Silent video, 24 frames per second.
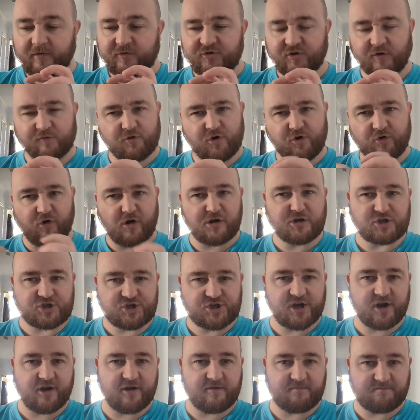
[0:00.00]
sort of
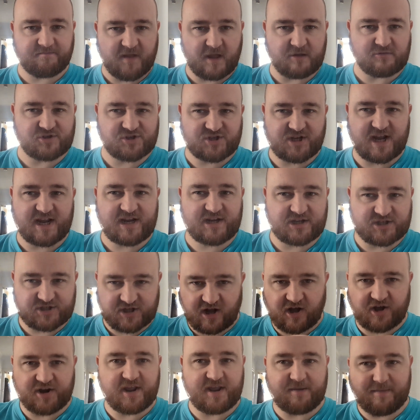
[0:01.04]
crunchier outside because
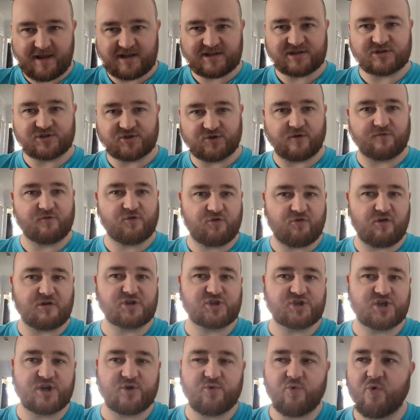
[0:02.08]
the honey makes a sort of
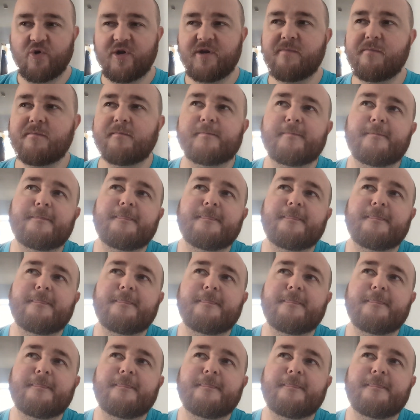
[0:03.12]
crunchy coating.